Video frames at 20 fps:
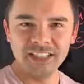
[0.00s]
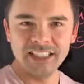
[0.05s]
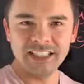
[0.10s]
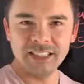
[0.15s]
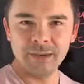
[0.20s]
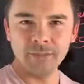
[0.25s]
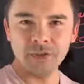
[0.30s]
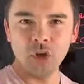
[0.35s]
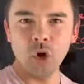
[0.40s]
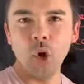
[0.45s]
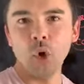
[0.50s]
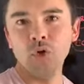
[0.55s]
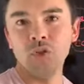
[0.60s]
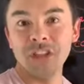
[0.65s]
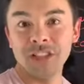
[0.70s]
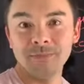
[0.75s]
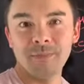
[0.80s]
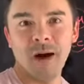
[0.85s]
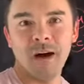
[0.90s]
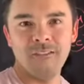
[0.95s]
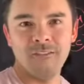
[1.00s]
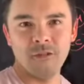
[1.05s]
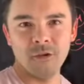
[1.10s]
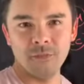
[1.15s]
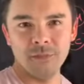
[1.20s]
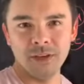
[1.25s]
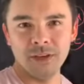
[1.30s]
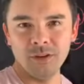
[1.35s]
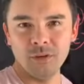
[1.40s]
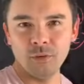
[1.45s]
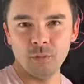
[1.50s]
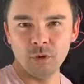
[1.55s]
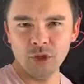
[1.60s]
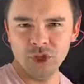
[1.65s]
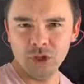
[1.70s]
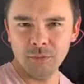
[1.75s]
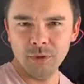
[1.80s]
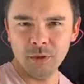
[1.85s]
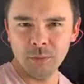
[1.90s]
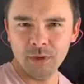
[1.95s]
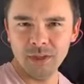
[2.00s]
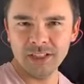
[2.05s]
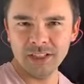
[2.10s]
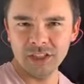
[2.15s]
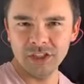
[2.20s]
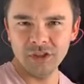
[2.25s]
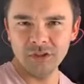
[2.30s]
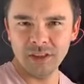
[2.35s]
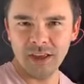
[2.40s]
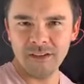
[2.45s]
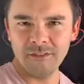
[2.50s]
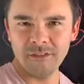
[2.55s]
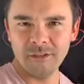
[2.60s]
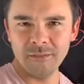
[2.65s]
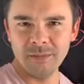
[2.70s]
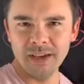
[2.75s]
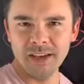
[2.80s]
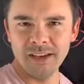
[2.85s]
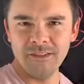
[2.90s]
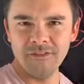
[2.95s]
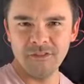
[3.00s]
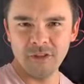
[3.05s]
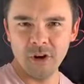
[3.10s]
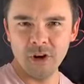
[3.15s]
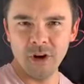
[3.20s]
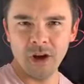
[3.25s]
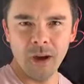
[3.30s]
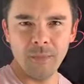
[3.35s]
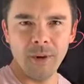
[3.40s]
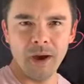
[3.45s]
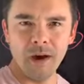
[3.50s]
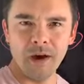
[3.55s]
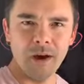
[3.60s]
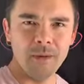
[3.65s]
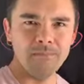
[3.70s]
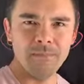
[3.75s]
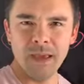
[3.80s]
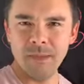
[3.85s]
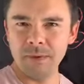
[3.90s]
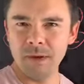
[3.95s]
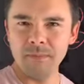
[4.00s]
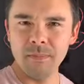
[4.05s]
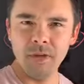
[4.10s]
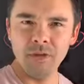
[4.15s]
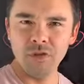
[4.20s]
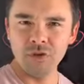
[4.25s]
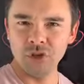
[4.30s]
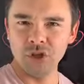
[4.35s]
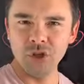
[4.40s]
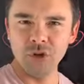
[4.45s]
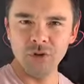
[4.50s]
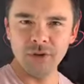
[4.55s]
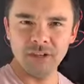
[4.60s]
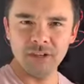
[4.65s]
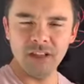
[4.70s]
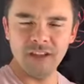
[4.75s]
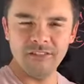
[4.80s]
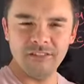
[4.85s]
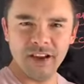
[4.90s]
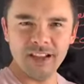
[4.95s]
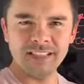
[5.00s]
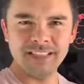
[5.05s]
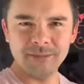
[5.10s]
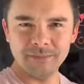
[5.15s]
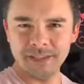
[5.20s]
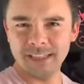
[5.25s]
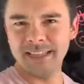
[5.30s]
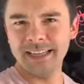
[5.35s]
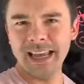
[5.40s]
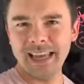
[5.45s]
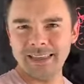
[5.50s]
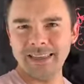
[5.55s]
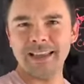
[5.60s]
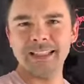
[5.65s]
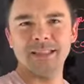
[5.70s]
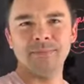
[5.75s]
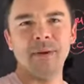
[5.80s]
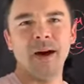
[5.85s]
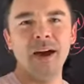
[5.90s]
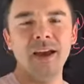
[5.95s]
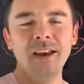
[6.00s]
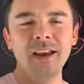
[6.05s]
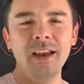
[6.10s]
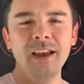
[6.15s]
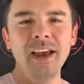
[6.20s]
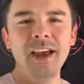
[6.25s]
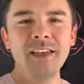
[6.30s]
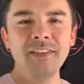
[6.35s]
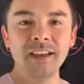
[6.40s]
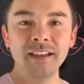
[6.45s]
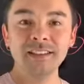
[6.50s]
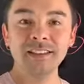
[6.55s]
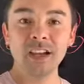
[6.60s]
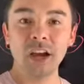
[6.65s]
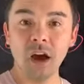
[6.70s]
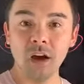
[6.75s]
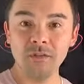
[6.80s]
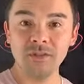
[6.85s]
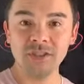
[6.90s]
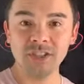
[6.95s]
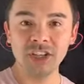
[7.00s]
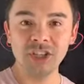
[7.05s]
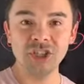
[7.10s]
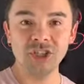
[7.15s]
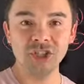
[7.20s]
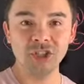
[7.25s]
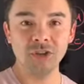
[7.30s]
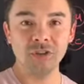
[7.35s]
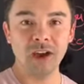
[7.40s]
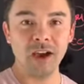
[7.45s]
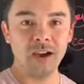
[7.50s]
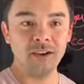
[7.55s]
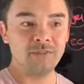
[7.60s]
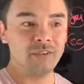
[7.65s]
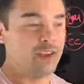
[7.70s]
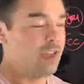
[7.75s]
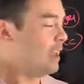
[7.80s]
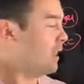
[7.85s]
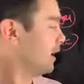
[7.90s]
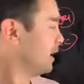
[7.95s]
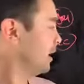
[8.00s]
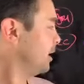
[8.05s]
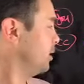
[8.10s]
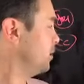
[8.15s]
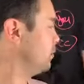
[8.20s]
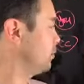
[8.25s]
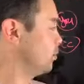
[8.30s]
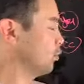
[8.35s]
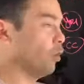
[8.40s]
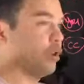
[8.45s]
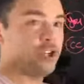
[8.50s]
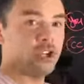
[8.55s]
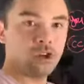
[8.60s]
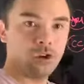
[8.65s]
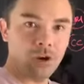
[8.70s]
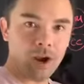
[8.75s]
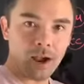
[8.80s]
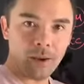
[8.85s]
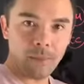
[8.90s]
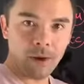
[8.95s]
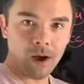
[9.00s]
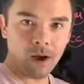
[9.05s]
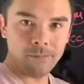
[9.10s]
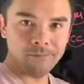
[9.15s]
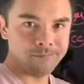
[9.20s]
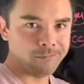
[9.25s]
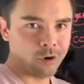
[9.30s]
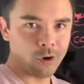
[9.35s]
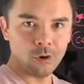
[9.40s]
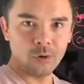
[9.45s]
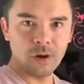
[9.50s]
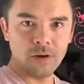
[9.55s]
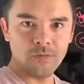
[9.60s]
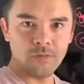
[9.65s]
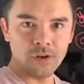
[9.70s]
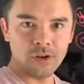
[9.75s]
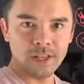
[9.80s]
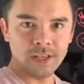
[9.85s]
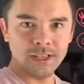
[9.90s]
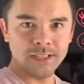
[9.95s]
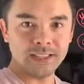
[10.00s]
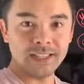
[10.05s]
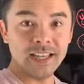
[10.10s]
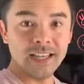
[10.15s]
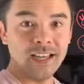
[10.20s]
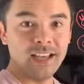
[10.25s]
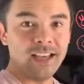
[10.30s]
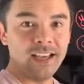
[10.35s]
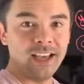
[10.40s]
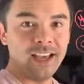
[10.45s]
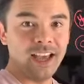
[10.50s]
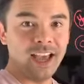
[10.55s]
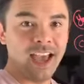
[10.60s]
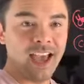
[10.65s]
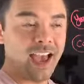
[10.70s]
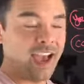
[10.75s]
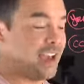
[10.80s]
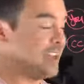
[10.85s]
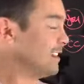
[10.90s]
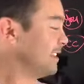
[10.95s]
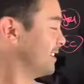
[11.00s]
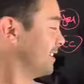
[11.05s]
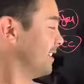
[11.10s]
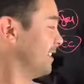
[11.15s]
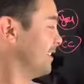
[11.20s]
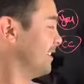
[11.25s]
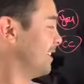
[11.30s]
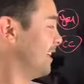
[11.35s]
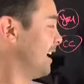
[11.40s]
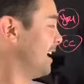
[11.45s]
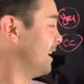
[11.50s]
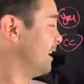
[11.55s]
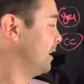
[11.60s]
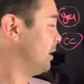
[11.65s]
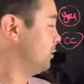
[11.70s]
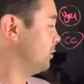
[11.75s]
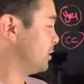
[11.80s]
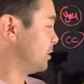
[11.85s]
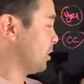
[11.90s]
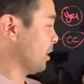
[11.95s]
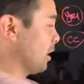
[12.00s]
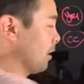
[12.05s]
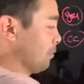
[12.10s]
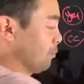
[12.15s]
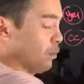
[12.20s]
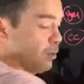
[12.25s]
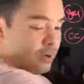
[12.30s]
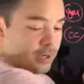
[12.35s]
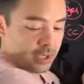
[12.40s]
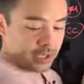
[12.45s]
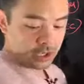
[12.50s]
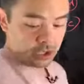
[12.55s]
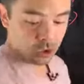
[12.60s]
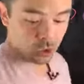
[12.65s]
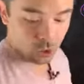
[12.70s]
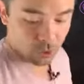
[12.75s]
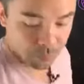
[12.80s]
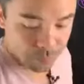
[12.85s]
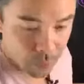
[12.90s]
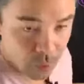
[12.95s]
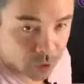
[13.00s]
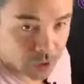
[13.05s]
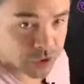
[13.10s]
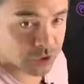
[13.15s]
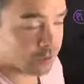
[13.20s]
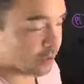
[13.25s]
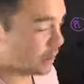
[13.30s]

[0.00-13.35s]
someone to hold the spot for me. Would you be willing to do that for me for about maybe a month or 2 until I find someone to take that spot? That's the conversation you have. You enroll your grandma or whoever it is, and then you start putting your personal